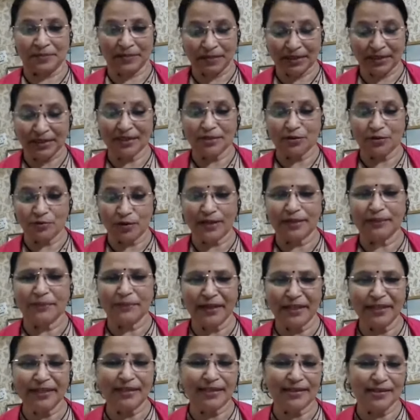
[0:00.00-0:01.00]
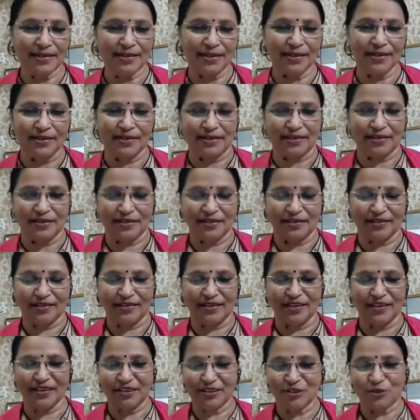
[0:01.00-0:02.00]
That is what being discussed
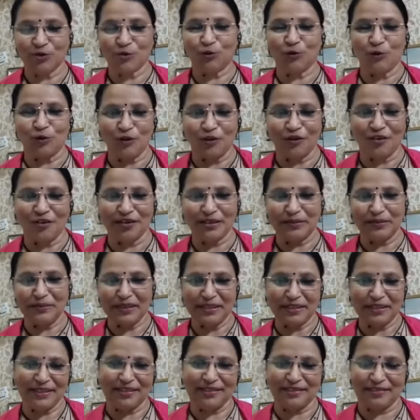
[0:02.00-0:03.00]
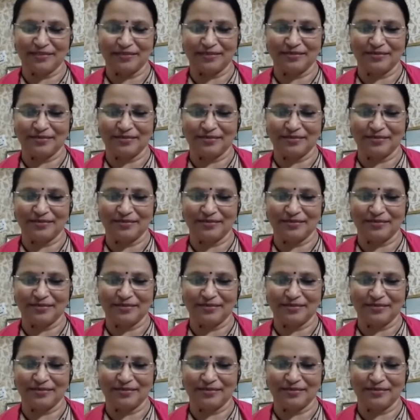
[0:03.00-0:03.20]
in so long a meeting.